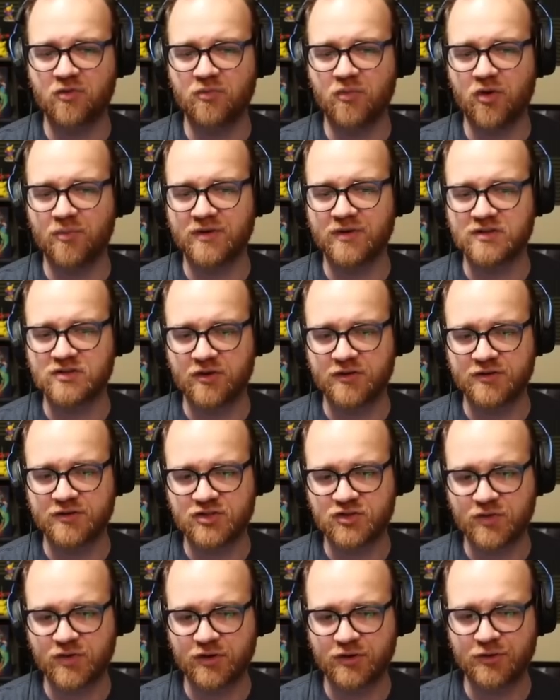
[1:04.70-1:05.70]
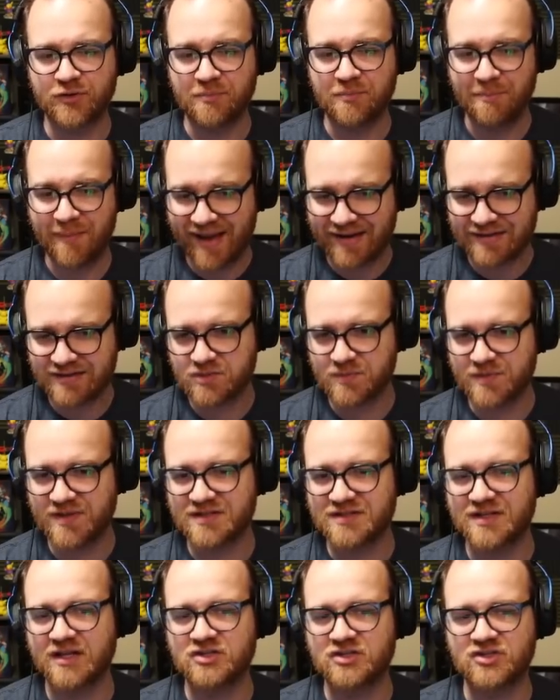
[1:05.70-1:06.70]
moments also include
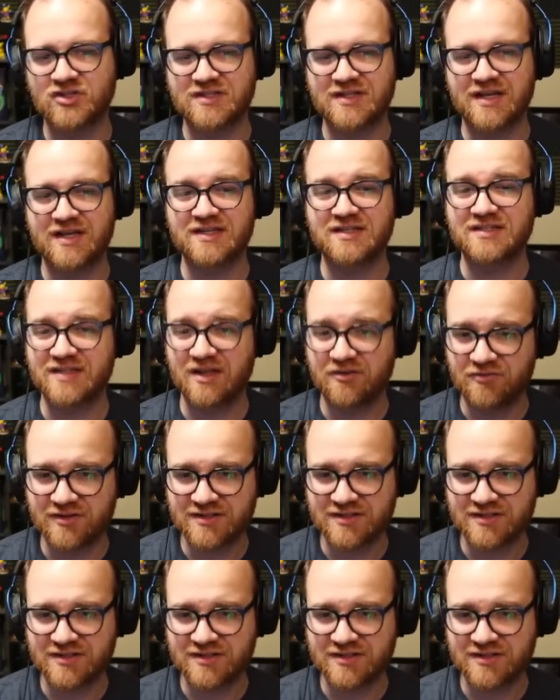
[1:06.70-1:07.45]
Maximus as just a 7